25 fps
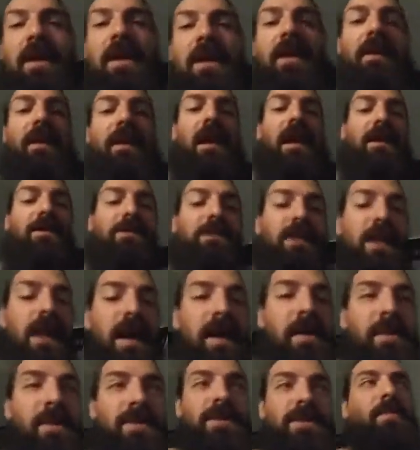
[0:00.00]
And last
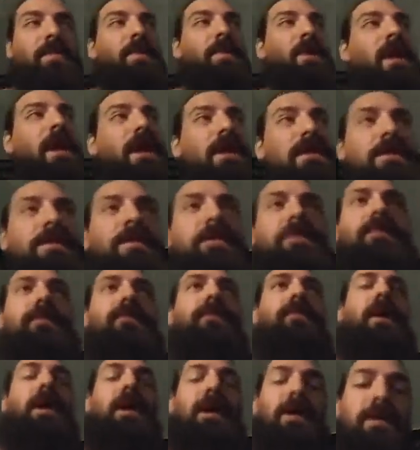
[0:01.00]
night I was up again till
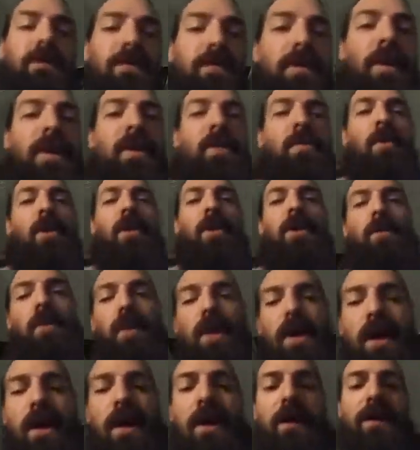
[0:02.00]
fucking 3 in the morning
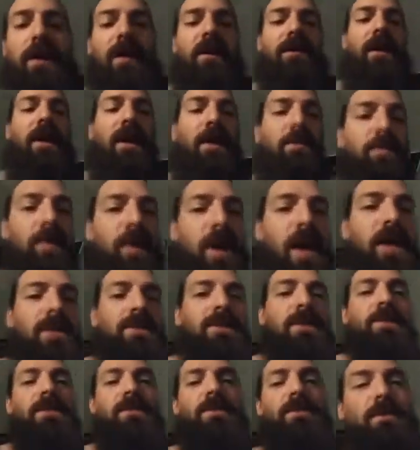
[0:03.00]
working on that damn
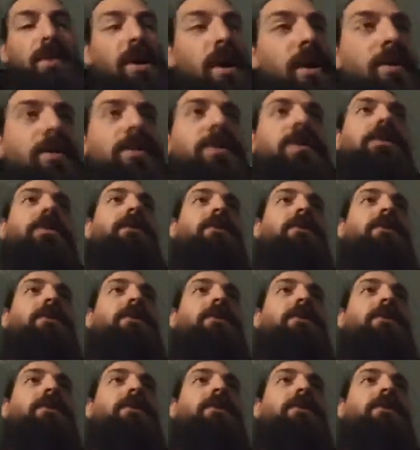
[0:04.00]
project you know